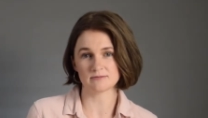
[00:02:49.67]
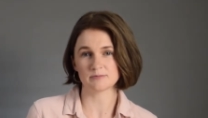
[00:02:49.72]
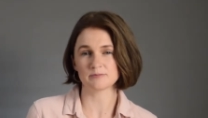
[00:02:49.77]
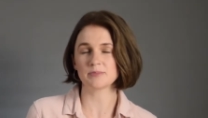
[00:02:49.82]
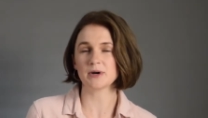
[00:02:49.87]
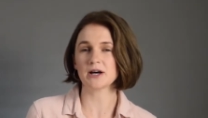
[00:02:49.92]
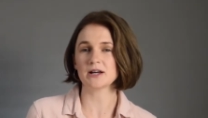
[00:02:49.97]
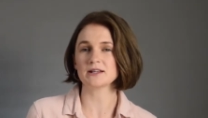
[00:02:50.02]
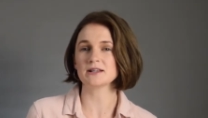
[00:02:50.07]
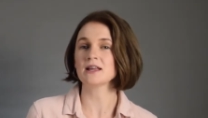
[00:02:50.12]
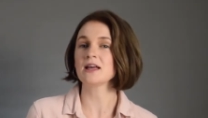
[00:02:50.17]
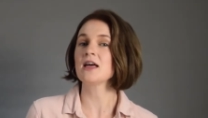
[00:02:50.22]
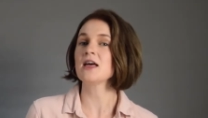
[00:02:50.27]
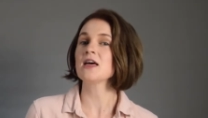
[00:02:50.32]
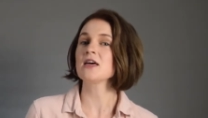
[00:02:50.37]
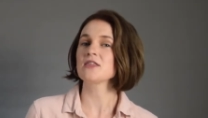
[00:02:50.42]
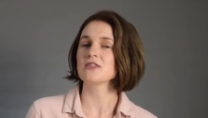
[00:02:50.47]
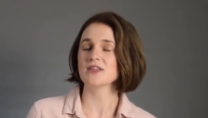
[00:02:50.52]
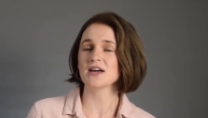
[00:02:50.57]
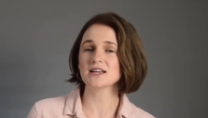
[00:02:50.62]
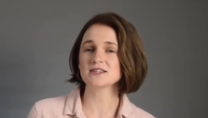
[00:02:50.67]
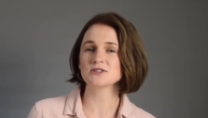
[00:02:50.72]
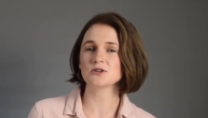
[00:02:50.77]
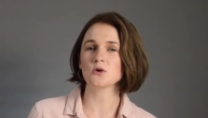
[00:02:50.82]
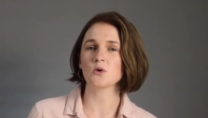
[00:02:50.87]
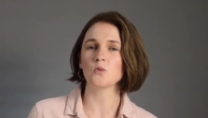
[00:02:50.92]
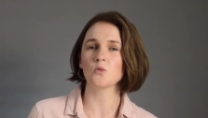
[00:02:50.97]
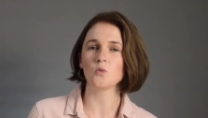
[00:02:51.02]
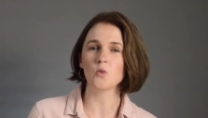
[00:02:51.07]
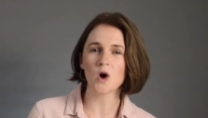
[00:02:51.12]
But that's
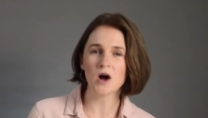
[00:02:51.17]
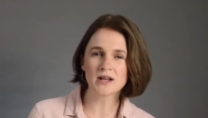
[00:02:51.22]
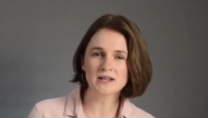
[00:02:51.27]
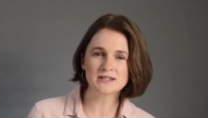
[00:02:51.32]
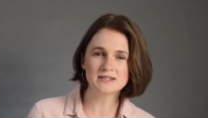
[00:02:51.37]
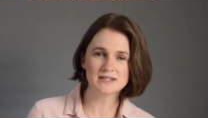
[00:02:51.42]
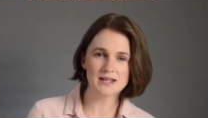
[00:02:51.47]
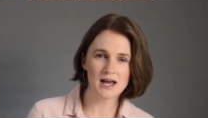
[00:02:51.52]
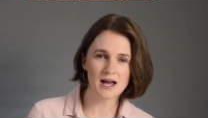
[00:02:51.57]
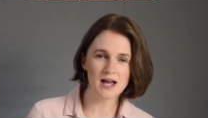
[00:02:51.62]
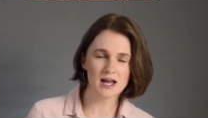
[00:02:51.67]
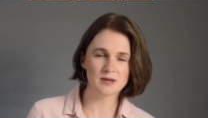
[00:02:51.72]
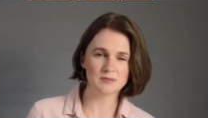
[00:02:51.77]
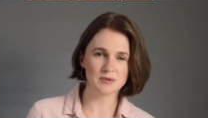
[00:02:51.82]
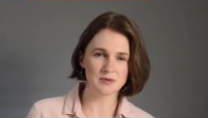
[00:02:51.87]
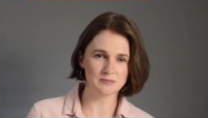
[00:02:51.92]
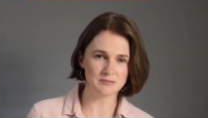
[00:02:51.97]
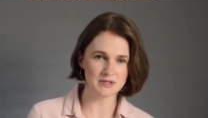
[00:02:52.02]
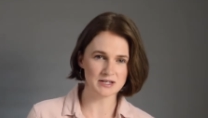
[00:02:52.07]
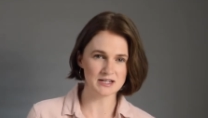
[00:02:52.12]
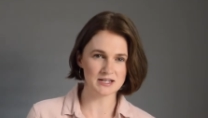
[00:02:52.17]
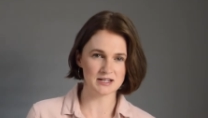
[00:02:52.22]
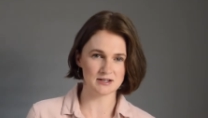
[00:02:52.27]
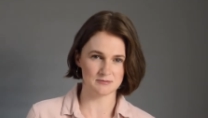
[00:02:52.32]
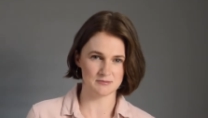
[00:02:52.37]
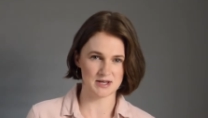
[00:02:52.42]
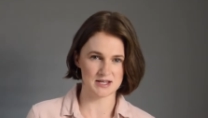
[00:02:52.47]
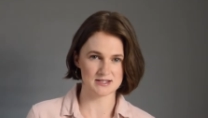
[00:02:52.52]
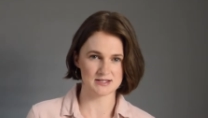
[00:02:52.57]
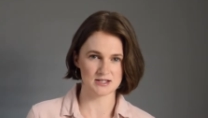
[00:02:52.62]
a one time immediate
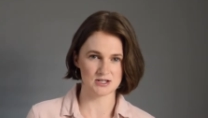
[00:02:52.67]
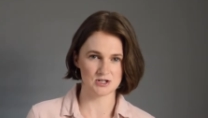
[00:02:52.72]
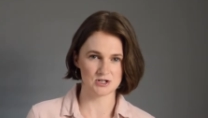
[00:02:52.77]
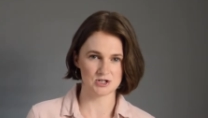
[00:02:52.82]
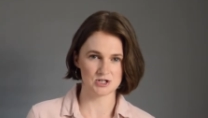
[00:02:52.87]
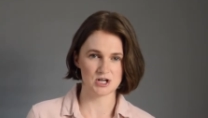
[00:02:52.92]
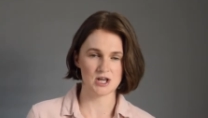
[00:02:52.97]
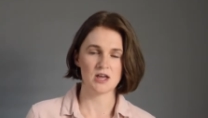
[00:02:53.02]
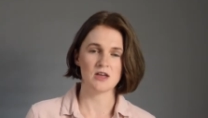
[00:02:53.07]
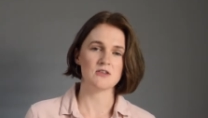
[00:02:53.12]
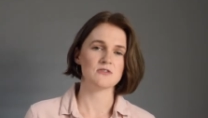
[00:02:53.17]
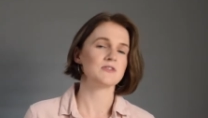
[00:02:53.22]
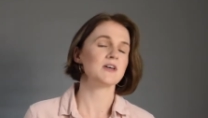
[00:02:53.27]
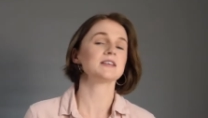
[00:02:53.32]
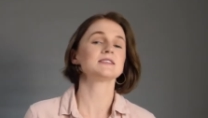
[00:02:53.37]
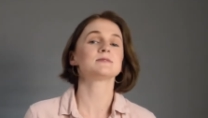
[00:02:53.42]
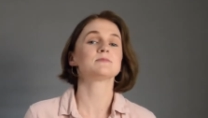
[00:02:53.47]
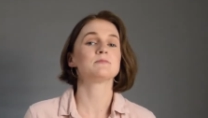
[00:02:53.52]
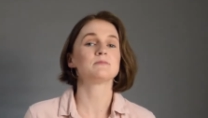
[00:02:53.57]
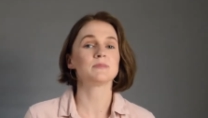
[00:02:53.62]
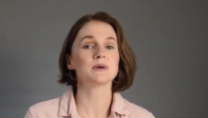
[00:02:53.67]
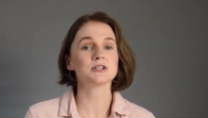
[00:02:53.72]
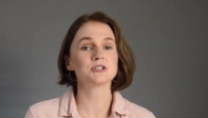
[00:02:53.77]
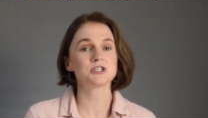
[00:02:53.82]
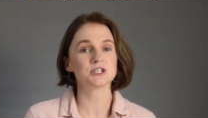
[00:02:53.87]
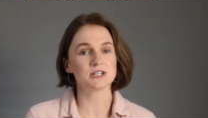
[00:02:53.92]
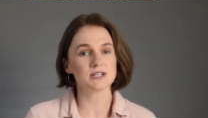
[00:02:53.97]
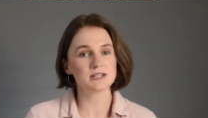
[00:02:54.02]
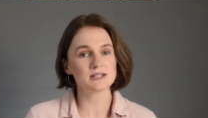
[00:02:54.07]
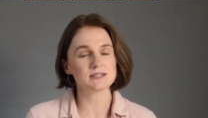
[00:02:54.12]
message. That's
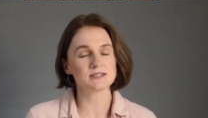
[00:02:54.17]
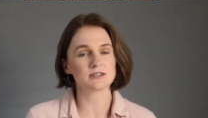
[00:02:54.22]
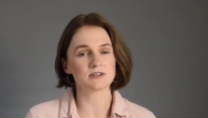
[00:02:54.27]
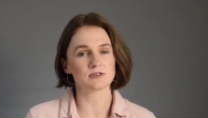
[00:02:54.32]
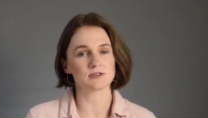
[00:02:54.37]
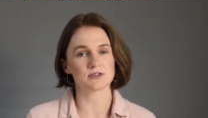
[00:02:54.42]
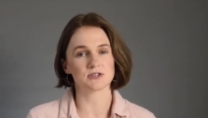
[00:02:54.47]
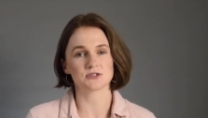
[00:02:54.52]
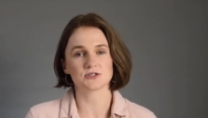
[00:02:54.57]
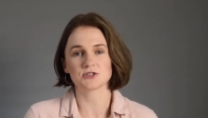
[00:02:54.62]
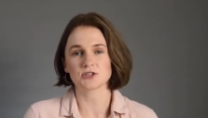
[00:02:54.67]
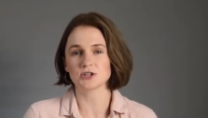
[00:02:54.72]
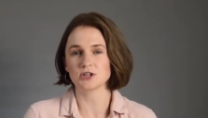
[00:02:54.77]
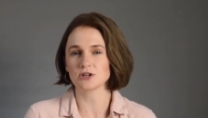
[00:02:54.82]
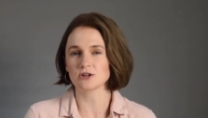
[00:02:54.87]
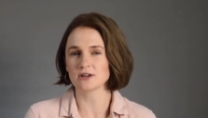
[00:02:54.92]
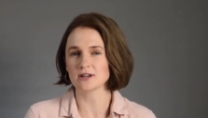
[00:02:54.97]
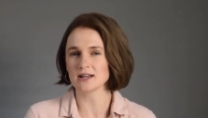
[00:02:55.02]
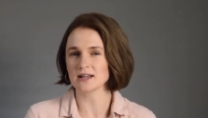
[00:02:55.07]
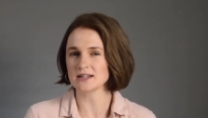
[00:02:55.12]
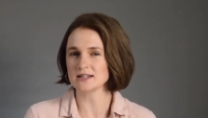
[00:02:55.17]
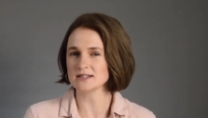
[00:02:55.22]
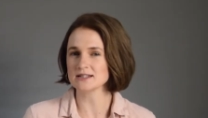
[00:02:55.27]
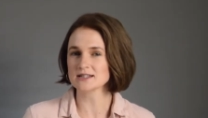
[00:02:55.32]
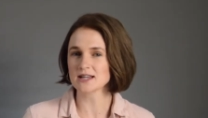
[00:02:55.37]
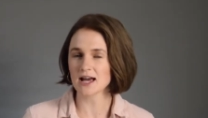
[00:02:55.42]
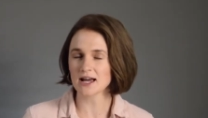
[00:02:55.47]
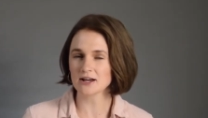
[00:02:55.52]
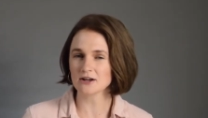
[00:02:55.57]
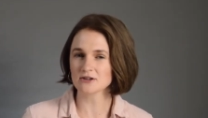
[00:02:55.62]
much easier than securing an
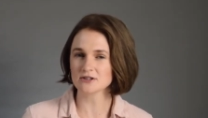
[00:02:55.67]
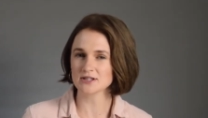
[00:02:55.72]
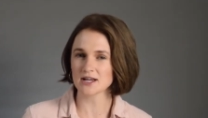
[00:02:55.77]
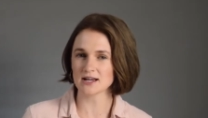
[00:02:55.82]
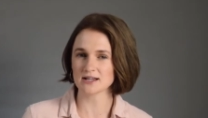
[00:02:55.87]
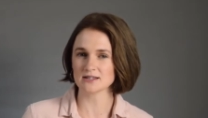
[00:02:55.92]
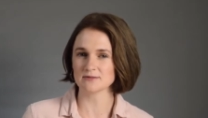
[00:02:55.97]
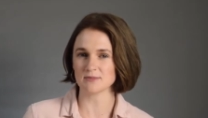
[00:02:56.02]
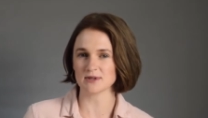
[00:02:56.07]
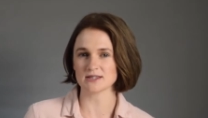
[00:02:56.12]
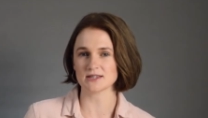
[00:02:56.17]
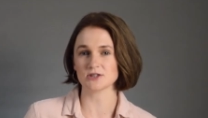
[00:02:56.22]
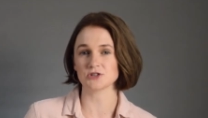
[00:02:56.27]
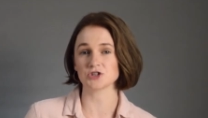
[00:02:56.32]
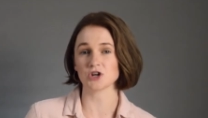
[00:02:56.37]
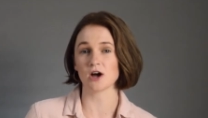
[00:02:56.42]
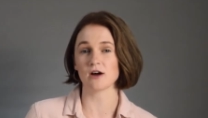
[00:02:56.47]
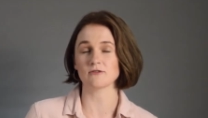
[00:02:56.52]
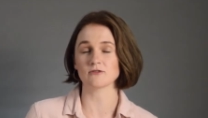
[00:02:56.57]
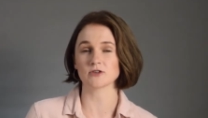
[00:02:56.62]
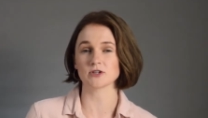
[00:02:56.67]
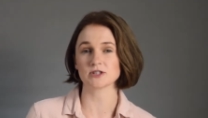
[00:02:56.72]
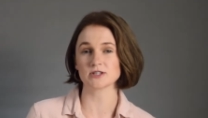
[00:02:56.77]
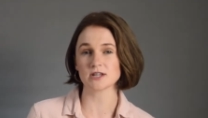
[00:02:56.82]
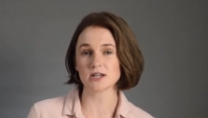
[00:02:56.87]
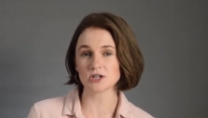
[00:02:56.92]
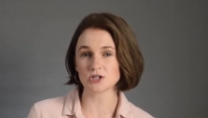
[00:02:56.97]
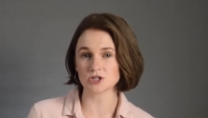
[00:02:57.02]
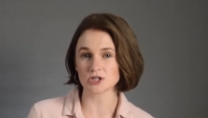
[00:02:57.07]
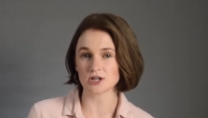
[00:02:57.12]
entire text message
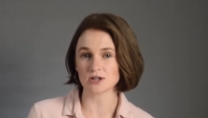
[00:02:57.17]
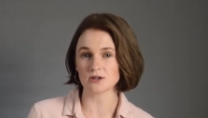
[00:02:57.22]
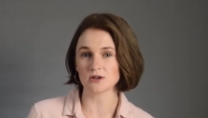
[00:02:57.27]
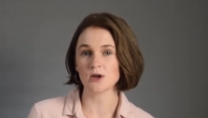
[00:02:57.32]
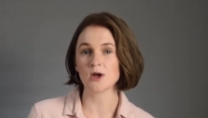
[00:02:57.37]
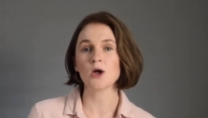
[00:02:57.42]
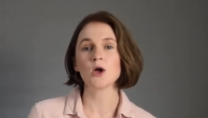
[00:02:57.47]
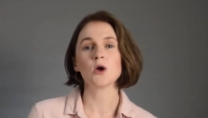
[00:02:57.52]
conversation,